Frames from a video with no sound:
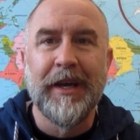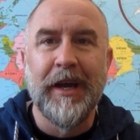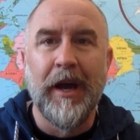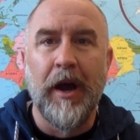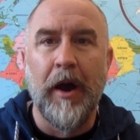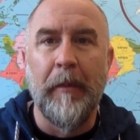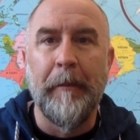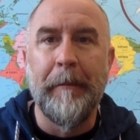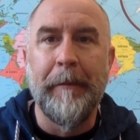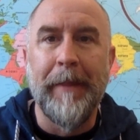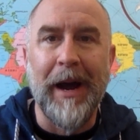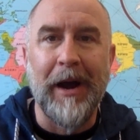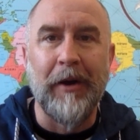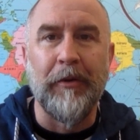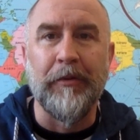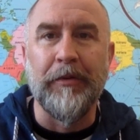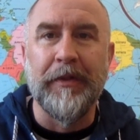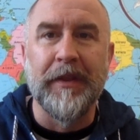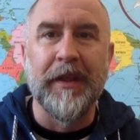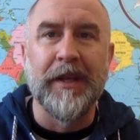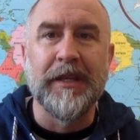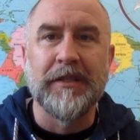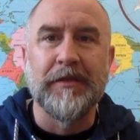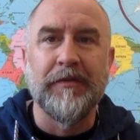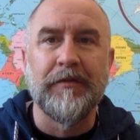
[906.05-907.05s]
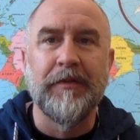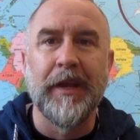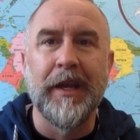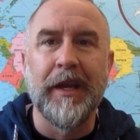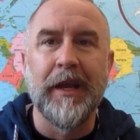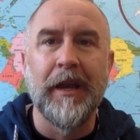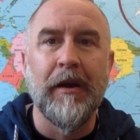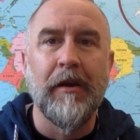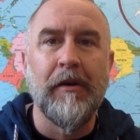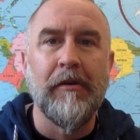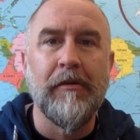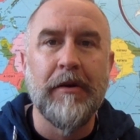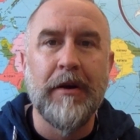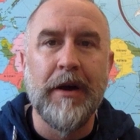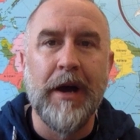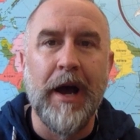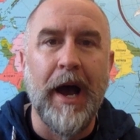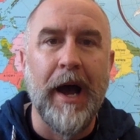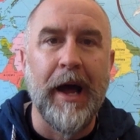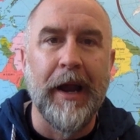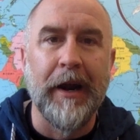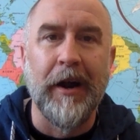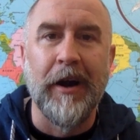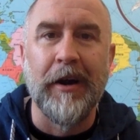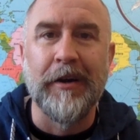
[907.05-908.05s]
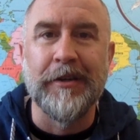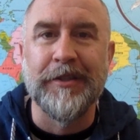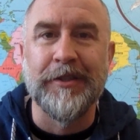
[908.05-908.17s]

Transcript: about this video on our